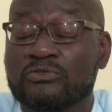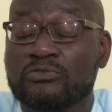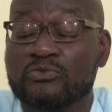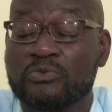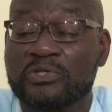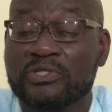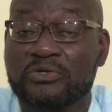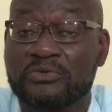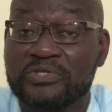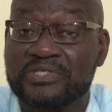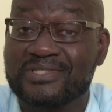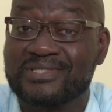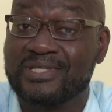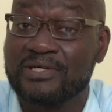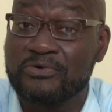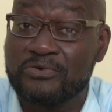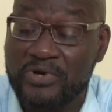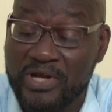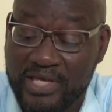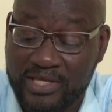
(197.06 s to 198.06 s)
to increase
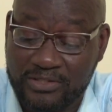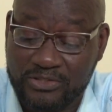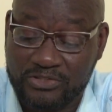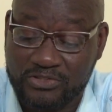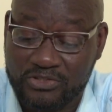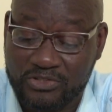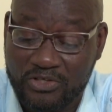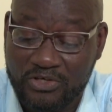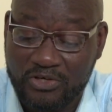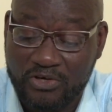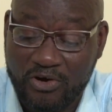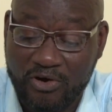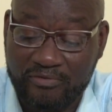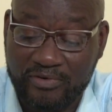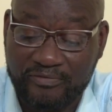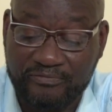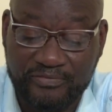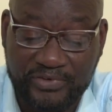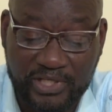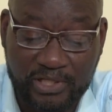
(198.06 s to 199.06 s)
the range of
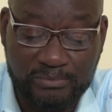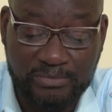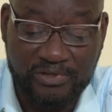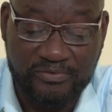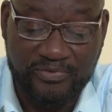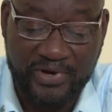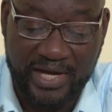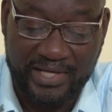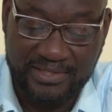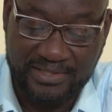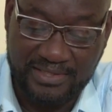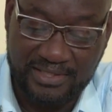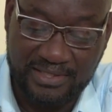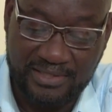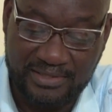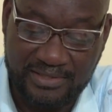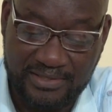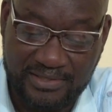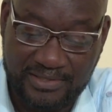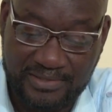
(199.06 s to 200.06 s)
available
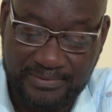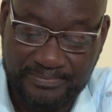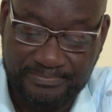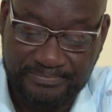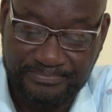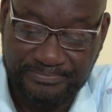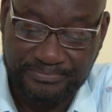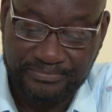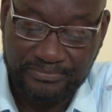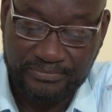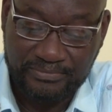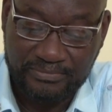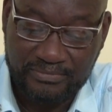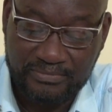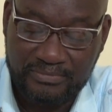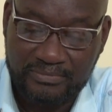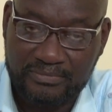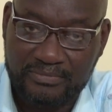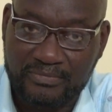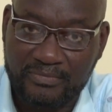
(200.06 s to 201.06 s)
vaccines.
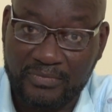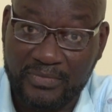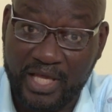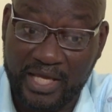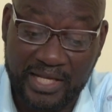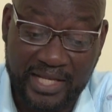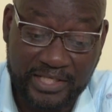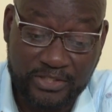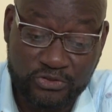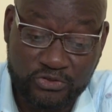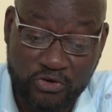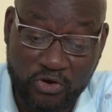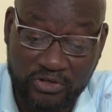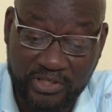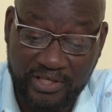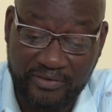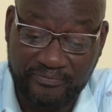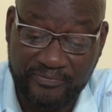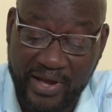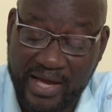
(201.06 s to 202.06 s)
The
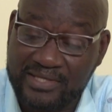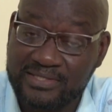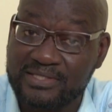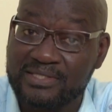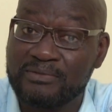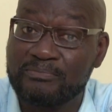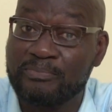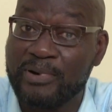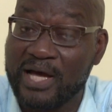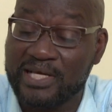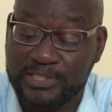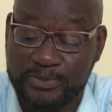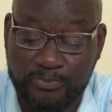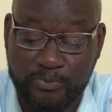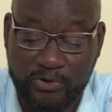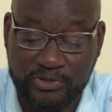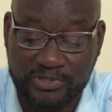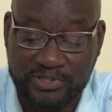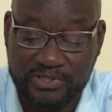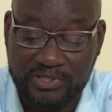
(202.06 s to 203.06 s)
electronic vaccine
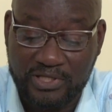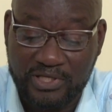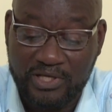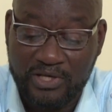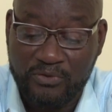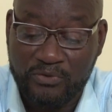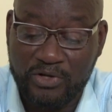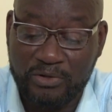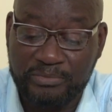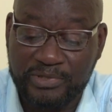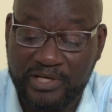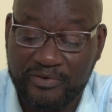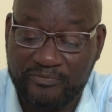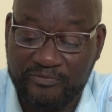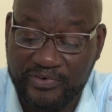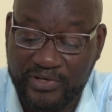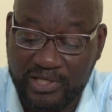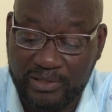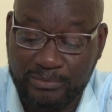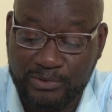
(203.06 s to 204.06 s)
passport will be
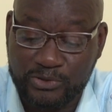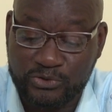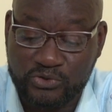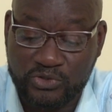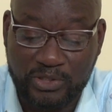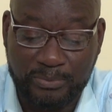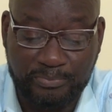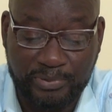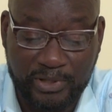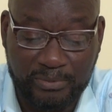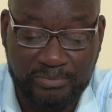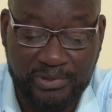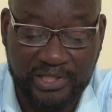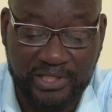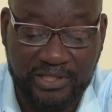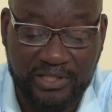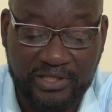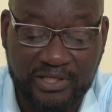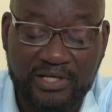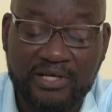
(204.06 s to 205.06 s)
available to the
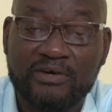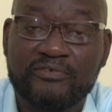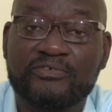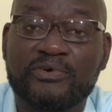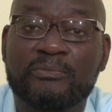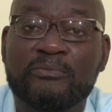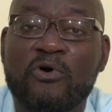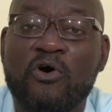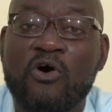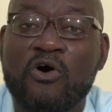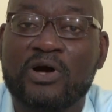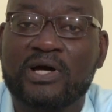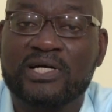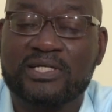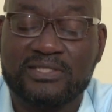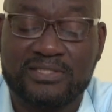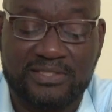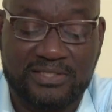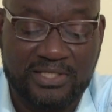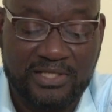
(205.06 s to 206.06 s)
public from
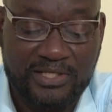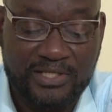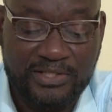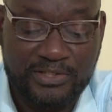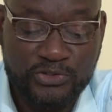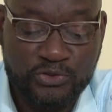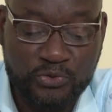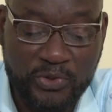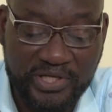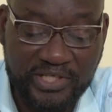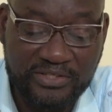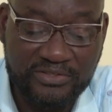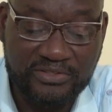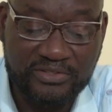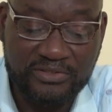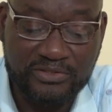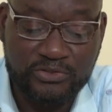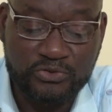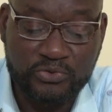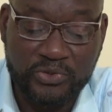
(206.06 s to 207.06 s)
August
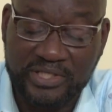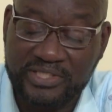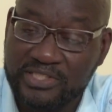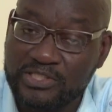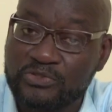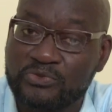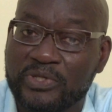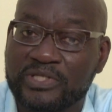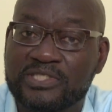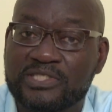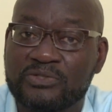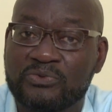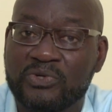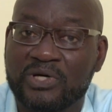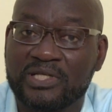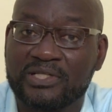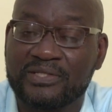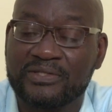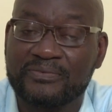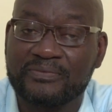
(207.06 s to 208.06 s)
23,
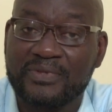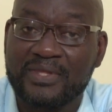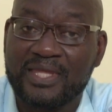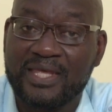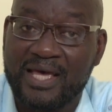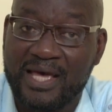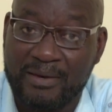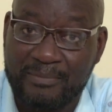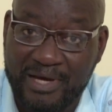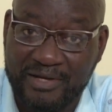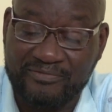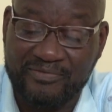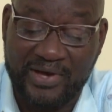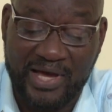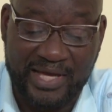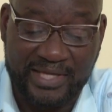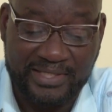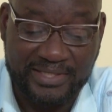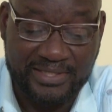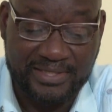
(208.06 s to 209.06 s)
2021, I'm
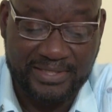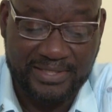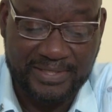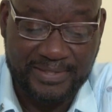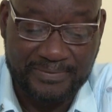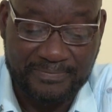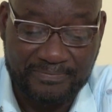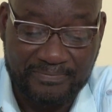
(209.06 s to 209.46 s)
advised.